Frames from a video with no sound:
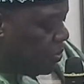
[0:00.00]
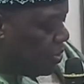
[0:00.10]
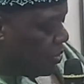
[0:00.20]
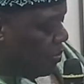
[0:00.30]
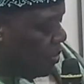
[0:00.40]

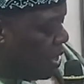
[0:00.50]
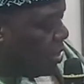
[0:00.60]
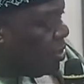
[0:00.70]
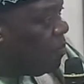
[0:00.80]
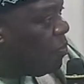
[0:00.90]
provisions of the
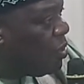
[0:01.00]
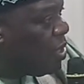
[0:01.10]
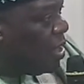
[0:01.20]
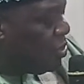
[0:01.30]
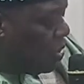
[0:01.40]
Nigerian
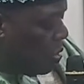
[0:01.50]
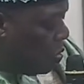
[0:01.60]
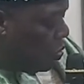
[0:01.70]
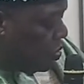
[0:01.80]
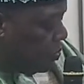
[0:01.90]
Broadcasting
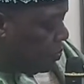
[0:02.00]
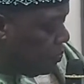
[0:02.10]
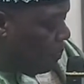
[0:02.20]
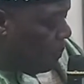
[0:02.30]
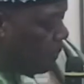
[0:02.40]
Code,
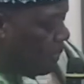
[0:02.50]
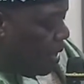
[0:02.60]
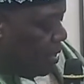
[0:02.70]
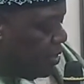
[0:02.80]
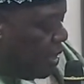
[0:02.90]

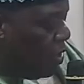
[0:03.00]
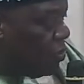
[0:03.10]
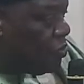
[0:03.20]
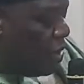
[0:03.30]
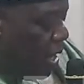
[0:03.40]
the
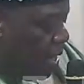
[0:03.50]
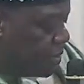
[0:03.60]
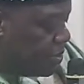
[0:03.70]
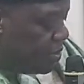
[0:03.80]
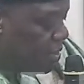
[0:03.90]
Electoral
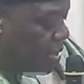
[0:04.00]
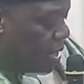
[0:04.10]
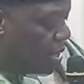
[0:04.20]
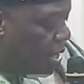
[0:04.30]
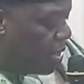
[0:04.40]
Act,
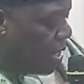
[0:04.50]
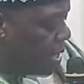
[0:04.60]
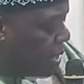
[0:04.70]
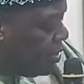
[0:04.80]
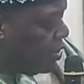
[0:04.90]
and other
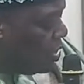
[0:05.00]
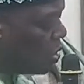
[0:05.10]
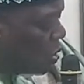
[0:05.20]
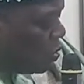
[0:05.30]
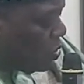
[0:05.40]
extant
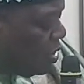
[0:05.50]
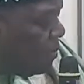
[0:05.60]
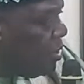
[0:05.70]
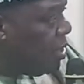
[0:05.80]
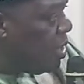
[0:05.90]
laws
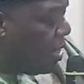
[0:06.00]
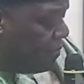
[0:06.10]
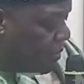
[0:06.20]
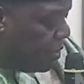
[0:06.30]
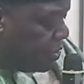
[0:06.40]
governing the
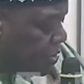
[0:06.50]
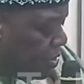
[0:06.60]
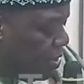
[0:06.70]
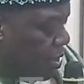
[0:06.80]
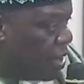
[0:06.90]
coverage
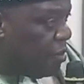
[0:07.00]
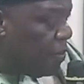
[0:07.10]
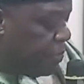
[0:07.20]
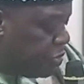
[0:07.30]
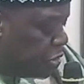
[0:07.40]
and
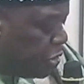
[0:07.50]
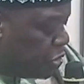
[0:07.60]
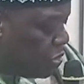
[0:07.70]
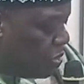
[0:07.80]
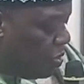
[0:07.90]

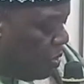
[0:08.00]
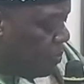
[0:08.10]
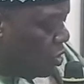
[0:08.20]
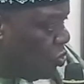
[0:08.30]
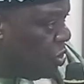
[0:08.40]
reportage of
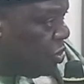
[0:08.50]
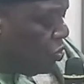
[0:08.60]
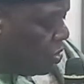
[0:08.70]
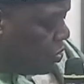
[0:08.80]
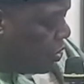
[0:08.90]
the
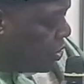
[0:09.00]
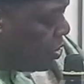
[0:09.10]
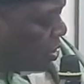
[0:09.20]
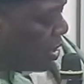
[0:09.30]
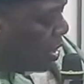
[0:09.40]
2023
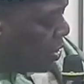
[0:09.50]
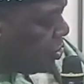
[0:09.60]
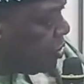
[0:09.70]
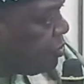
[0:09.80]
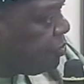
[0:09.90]
general
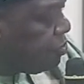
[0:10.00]
election.